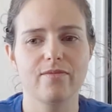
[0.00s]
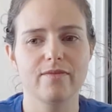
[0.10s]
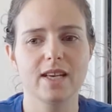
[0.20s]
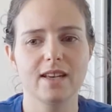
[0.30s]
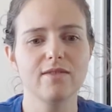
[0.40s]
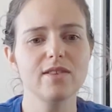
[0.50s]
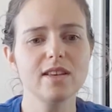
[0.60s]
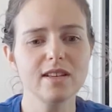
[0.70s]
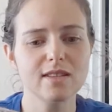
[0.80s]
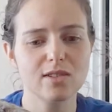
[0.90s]
like
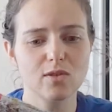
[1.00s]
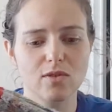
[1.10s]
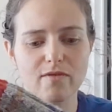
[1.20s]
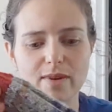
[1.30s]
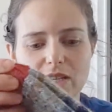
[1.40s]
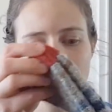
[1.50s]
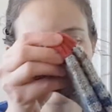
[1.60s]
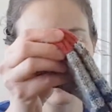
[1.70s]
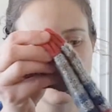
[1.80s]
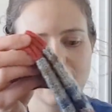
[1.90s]
everything's sort of matching,
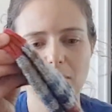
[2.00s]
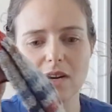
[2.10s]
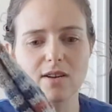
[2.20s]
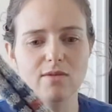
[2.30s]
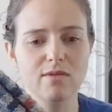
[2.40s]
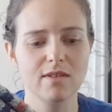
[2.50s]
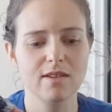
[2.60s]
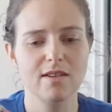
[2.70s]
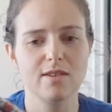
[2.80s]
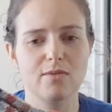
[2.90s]
but somehow
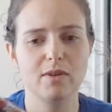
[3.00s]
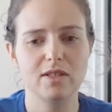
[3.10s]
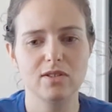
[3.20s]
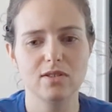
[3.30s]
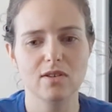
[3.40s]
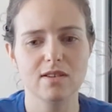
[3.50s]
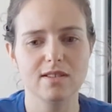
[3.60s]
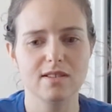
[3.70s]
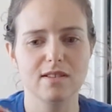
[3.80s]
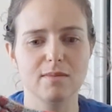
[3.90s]
one sock is
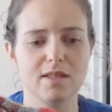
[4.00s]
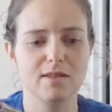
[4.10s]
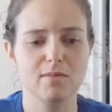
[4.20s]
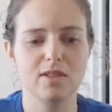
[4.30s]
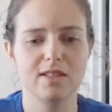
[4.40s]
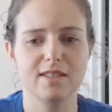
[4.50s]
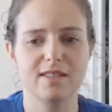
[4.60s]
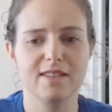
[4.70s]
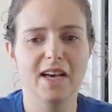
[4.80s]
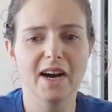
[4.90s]
a little bit smaller than
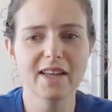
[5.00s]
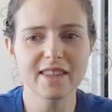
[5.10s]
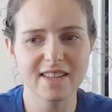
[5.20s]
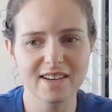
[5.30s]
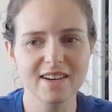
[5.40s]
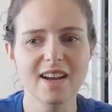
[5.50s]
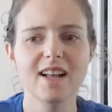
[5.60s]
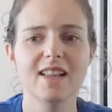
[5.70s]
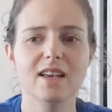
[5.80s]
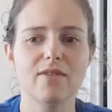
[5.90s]
the other.
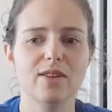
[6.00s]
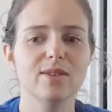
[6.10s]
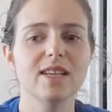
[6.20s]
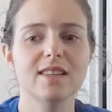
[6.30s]
Like if I do like